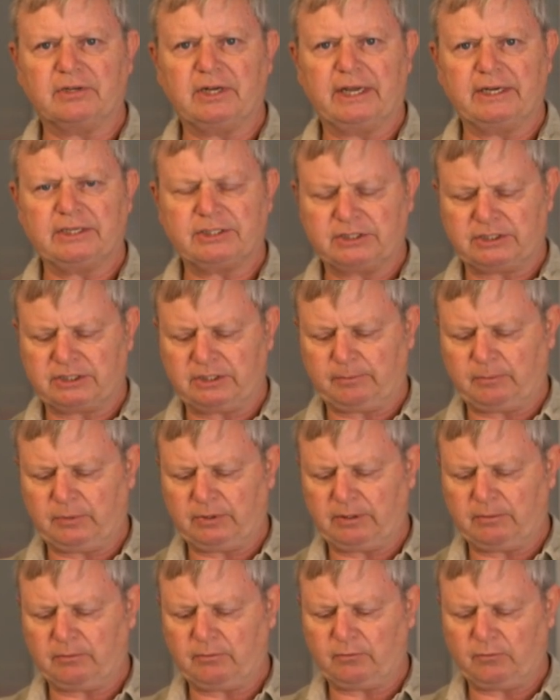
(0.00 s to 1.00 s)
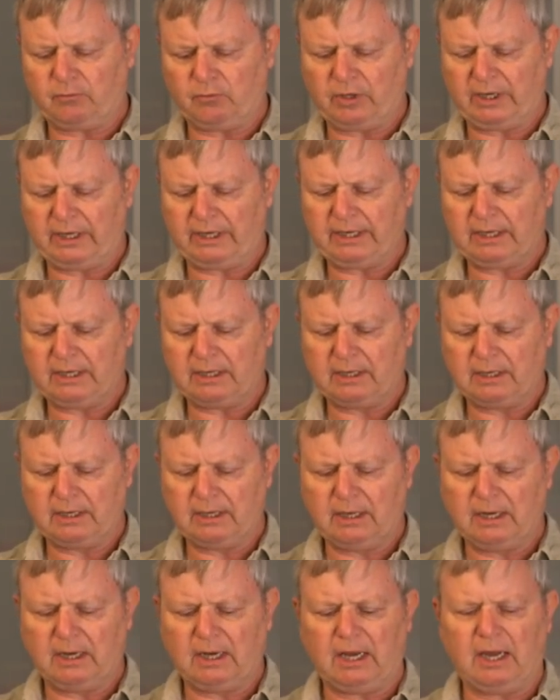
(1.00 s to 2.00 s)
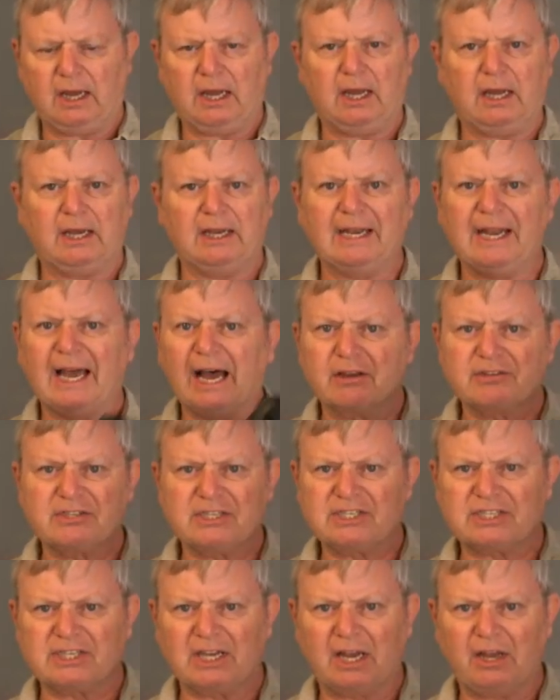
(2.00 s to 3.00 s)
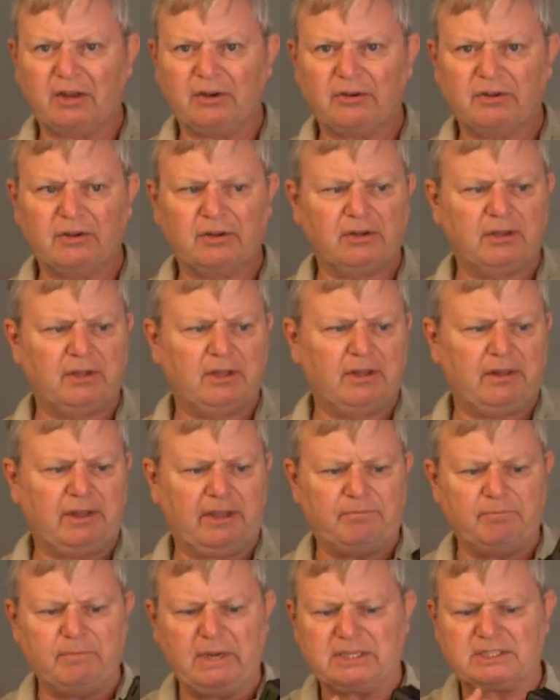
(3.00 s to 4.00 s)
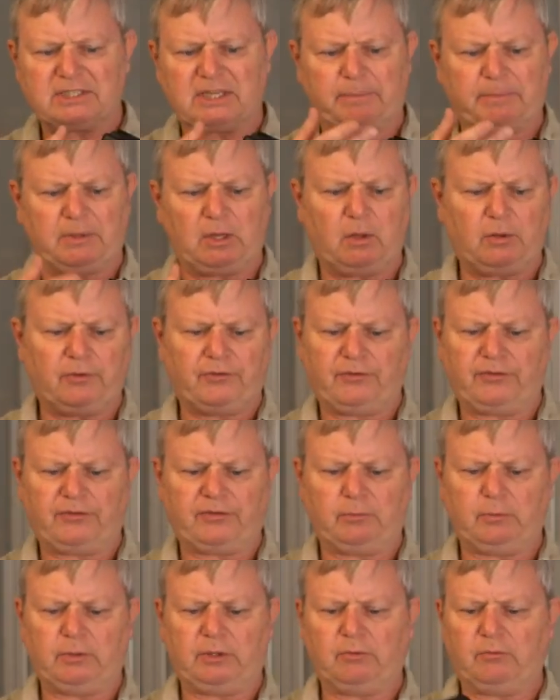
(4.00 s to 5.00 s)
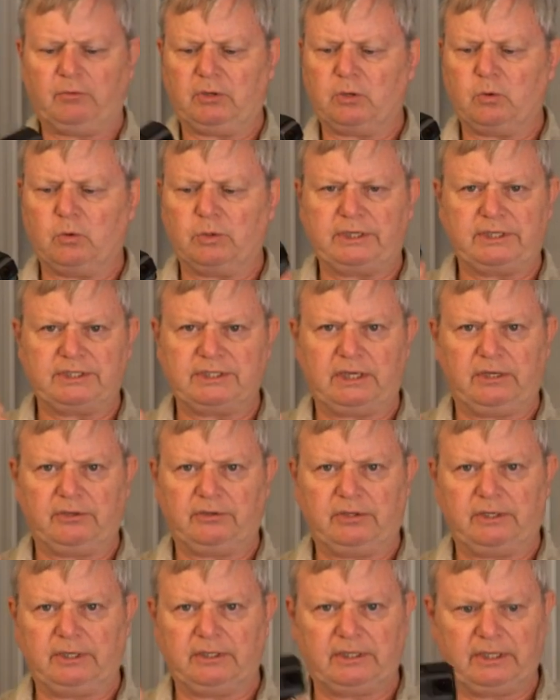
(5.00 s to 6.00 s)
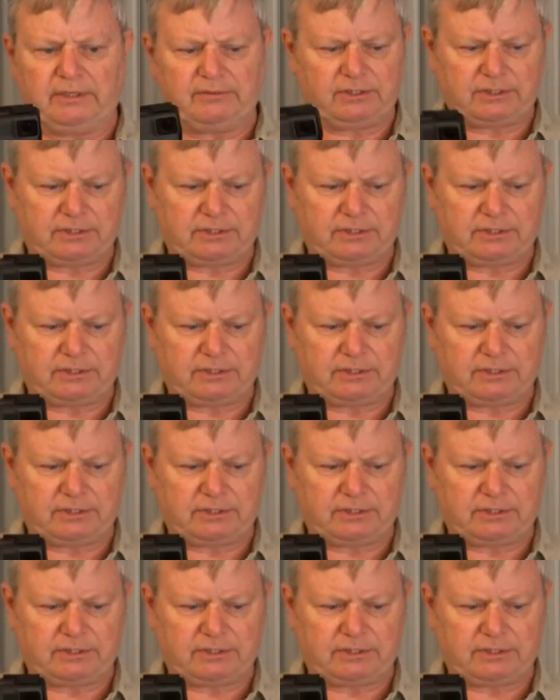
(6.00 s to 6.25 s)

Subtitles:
relationship with them, really. Lousy sound. They've messed up the whole system with the recording sound in it.